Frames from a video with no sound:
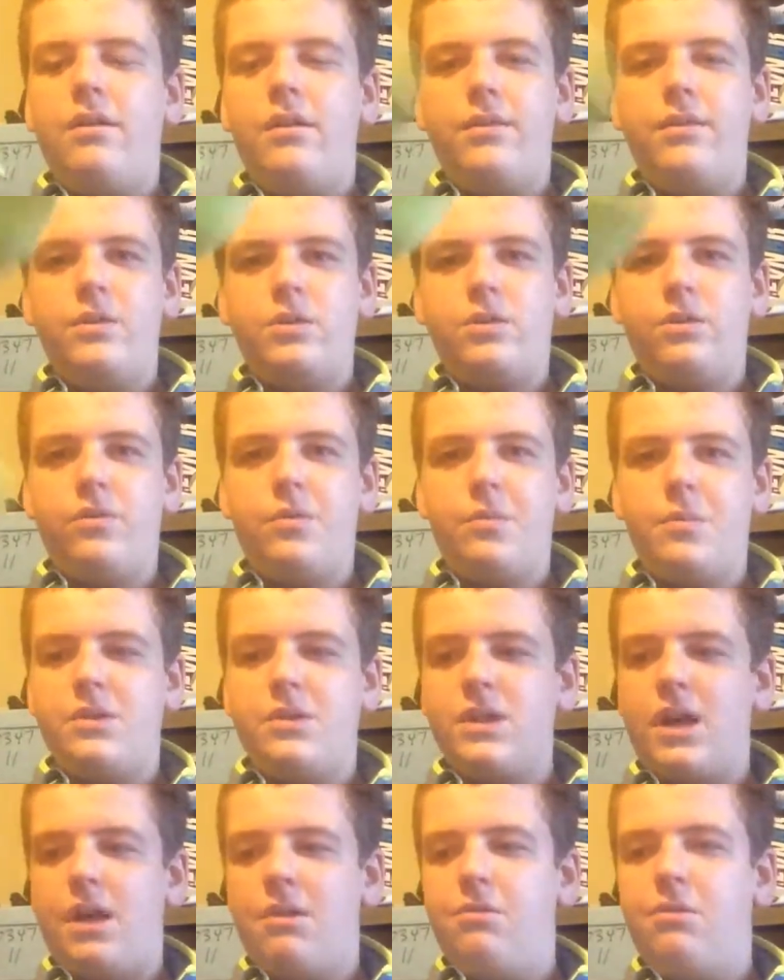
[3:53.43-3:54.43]
These are from the
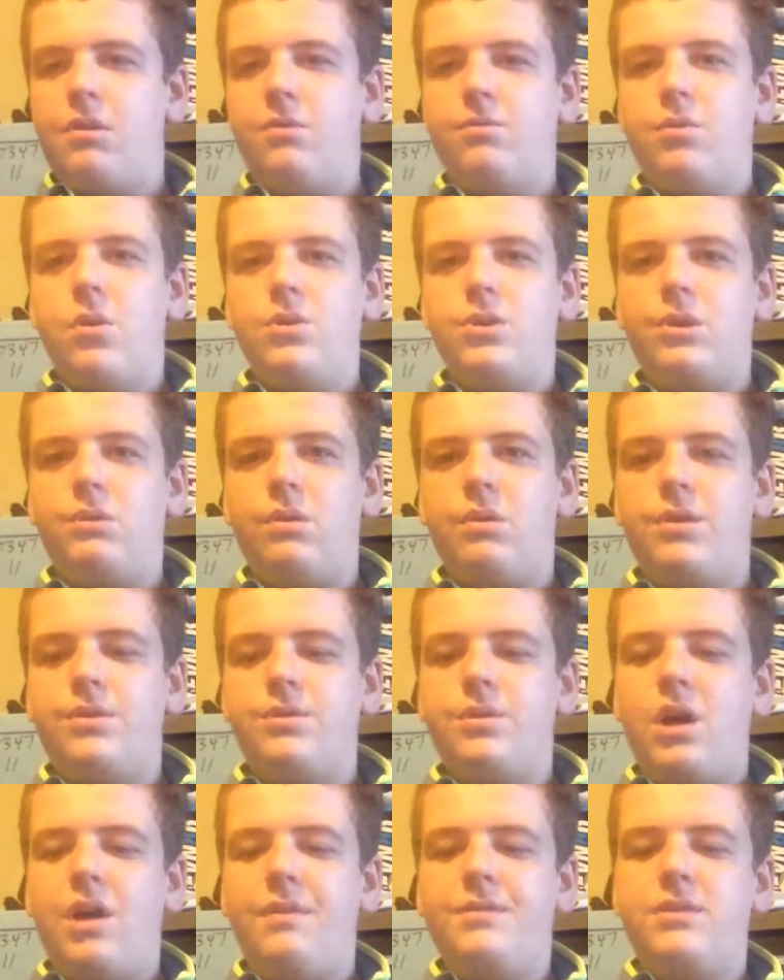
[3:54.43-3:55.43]
Siren Red Roshe Run,
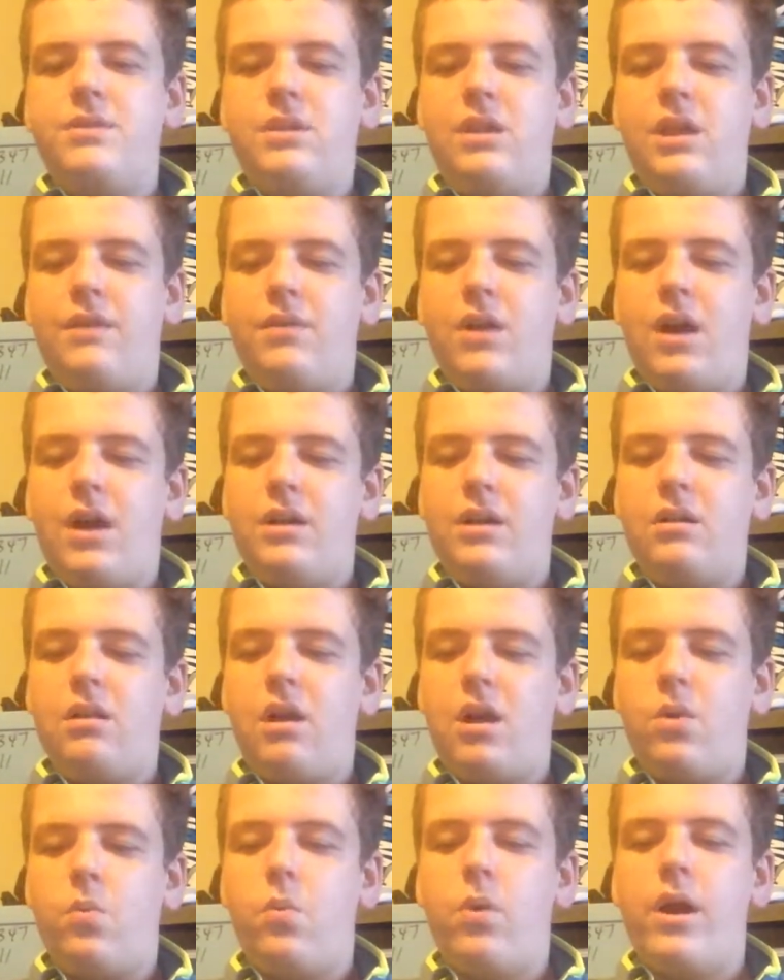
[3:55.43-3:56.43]
so obviously they've gotten a
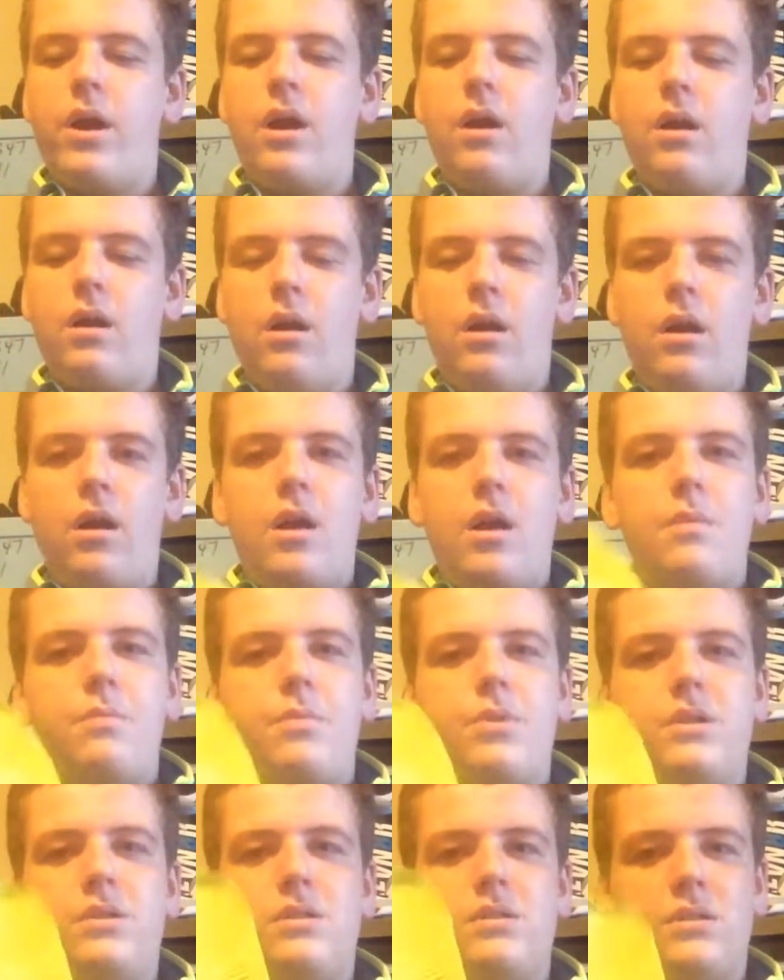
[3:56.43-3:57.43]
lot of wear.
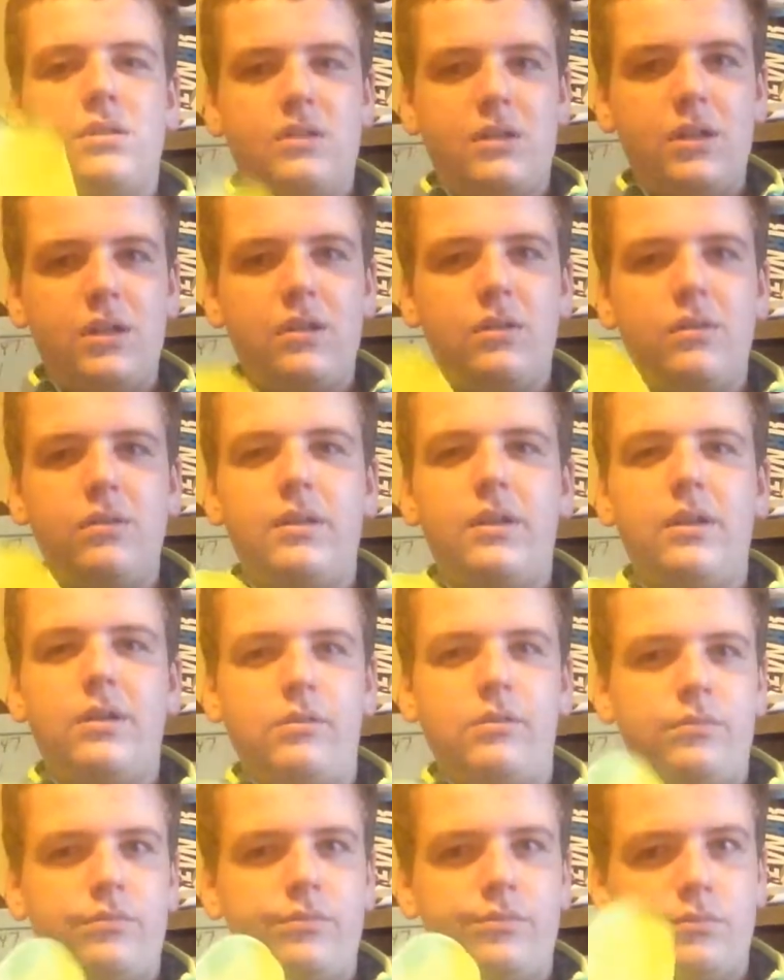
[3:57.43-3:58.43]
But still,
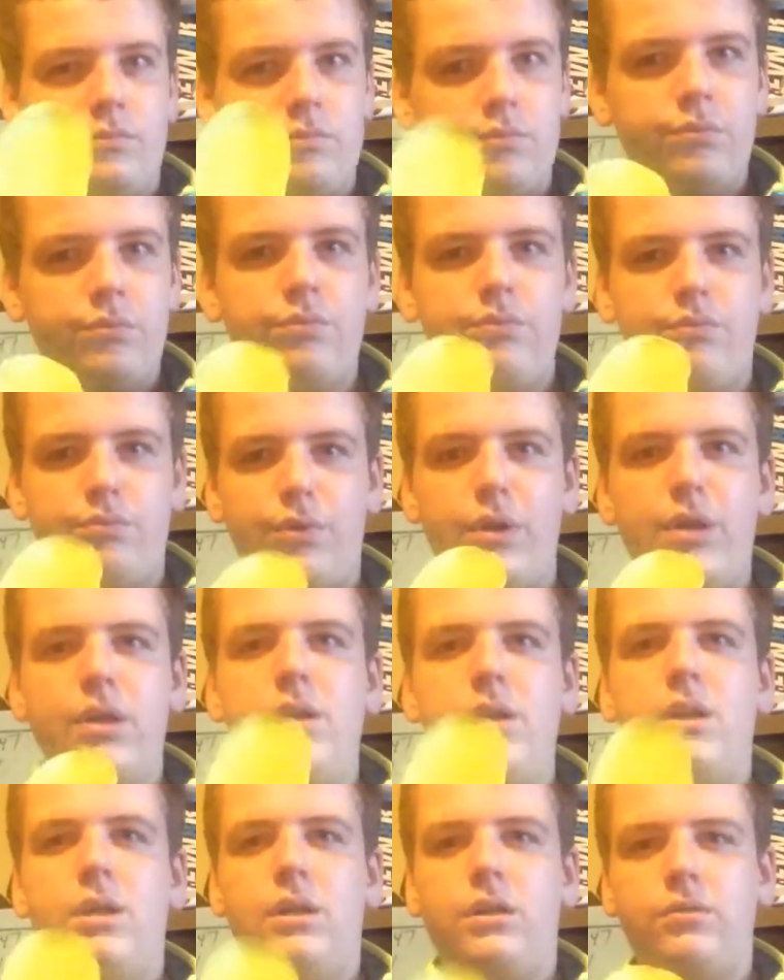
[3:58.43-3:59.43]
they're
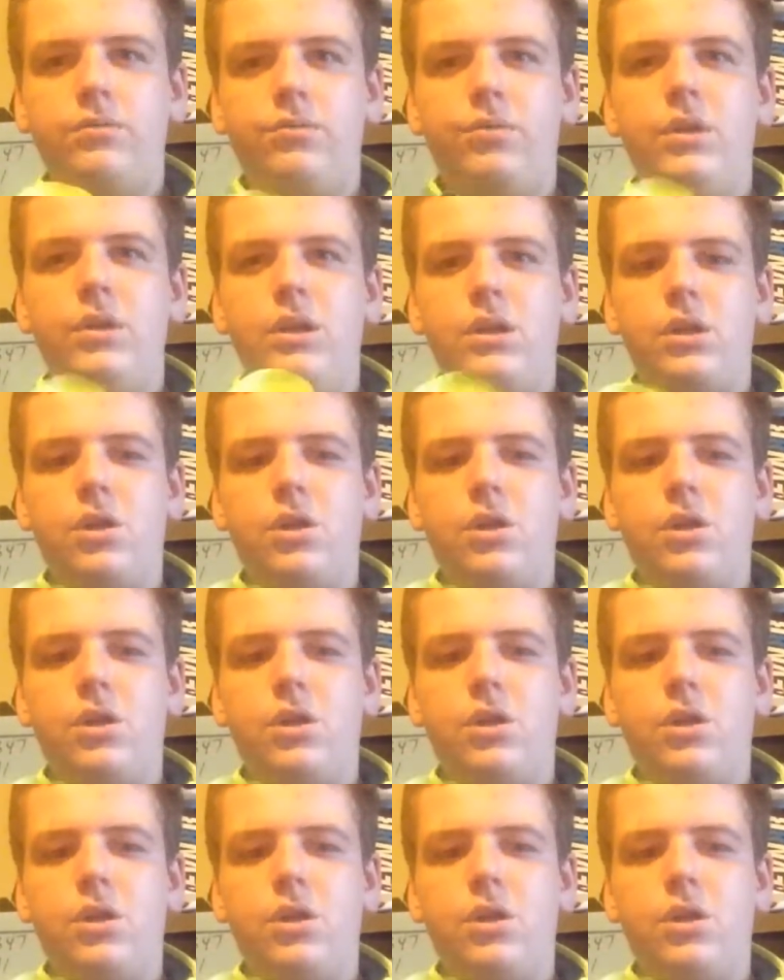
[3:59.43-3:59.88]
really, really